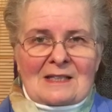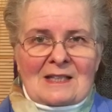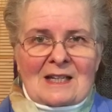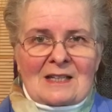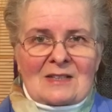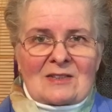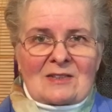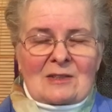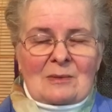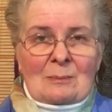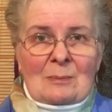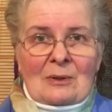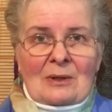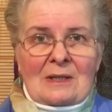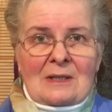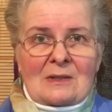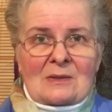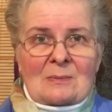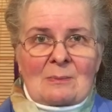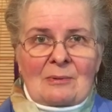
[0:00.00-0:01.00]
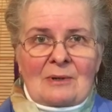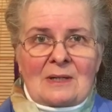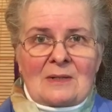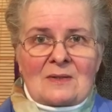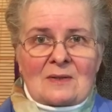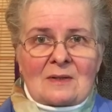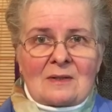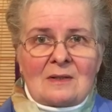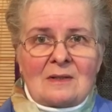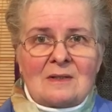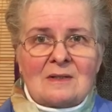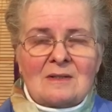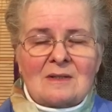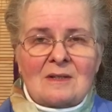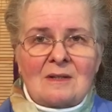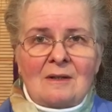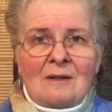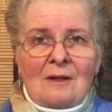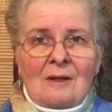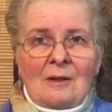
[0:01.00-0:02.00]
tested by his
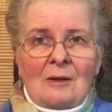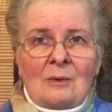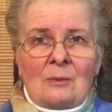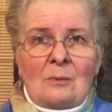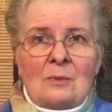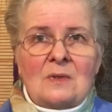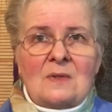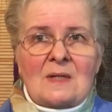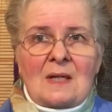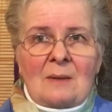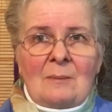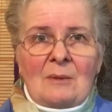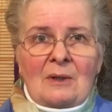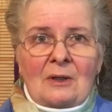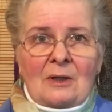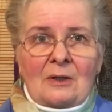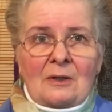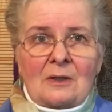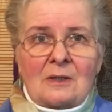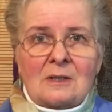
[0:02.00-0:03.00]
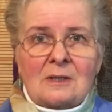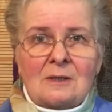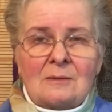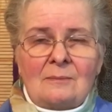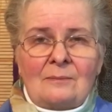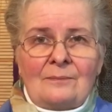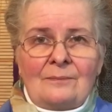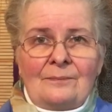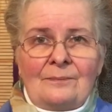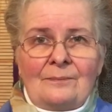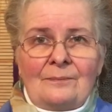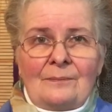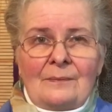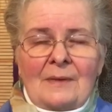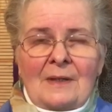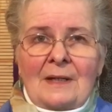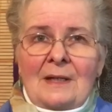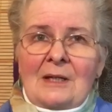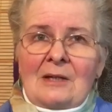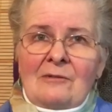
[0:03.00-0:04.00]
presence, was imminent.
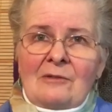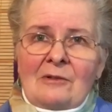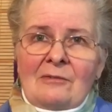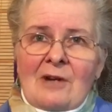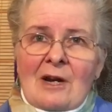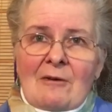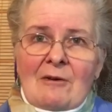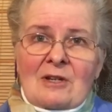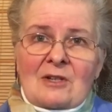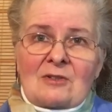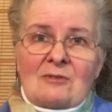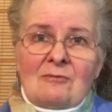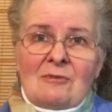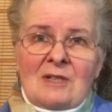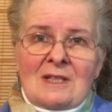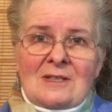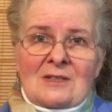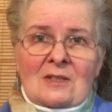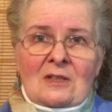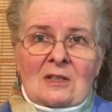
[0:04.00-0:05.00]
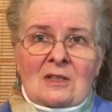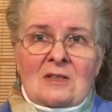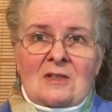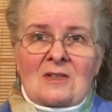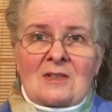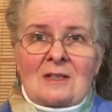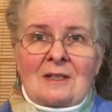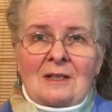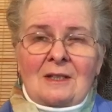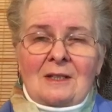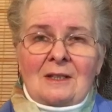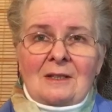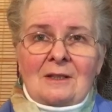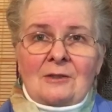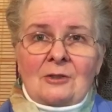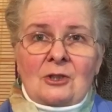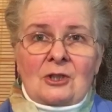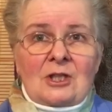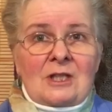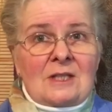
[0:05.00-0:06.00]
For various reasons,
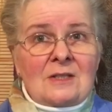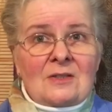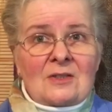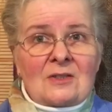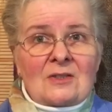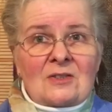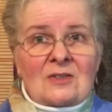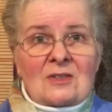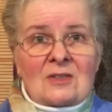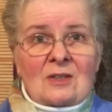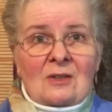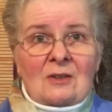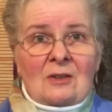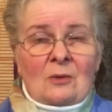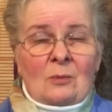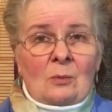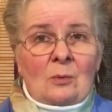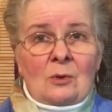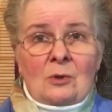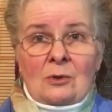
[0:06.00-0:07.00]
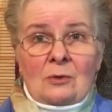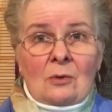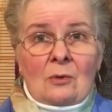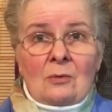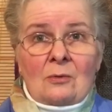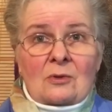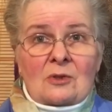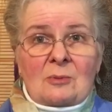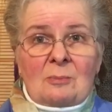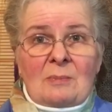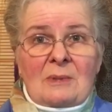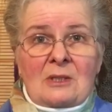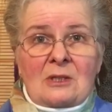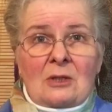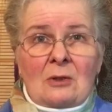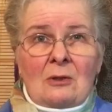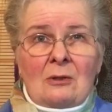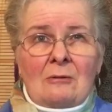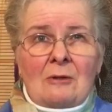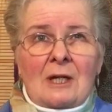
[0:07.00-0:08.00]
Jesus would not be
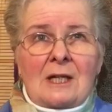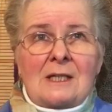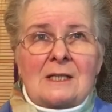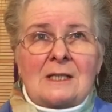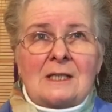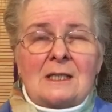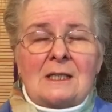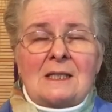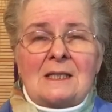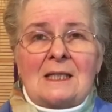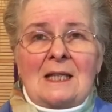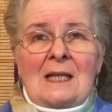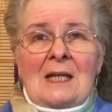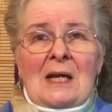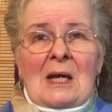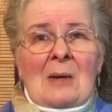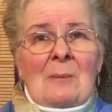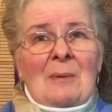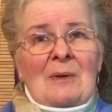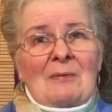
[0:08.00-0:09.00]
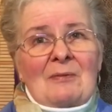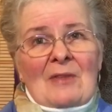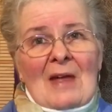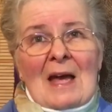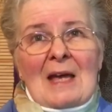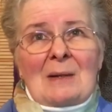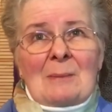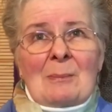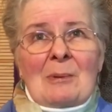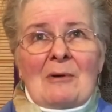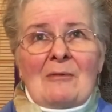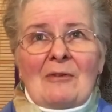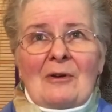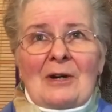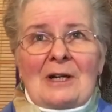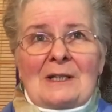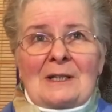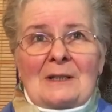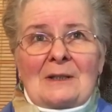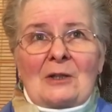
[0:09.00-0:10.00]
tolerated, but that
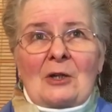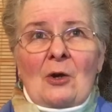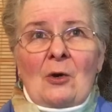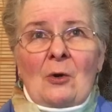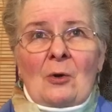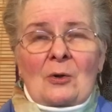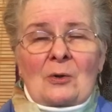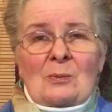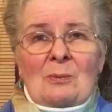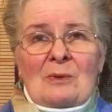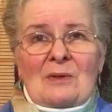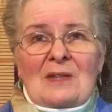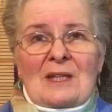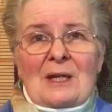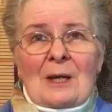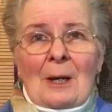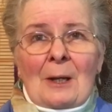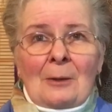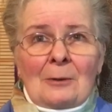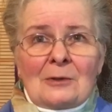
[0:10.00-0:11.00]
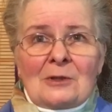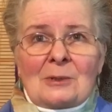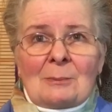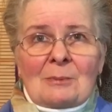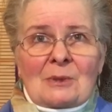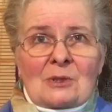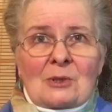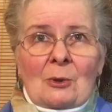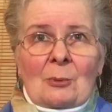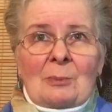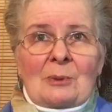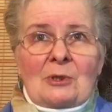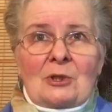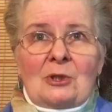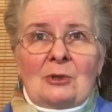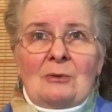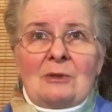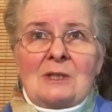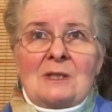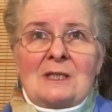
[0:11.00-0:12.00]
provided God with the ultimate
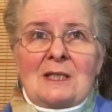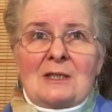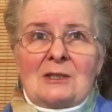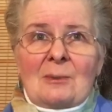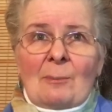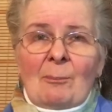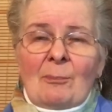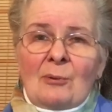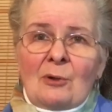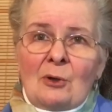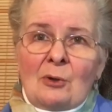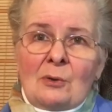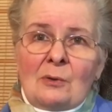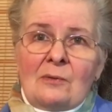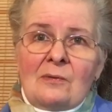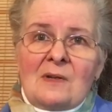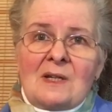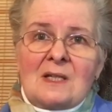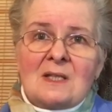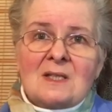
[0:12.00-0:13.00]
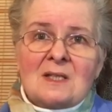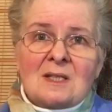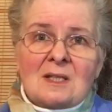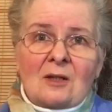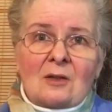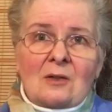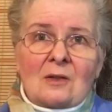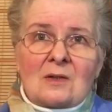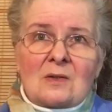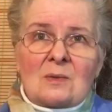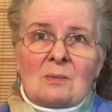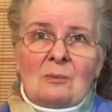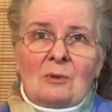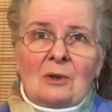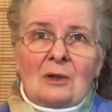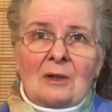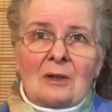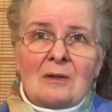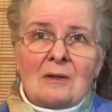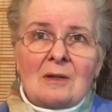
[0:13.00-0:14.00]
opportunity to prove his Son's
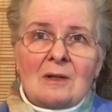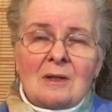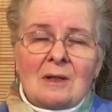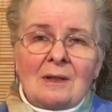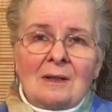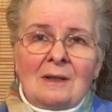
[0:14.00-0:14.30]
worth,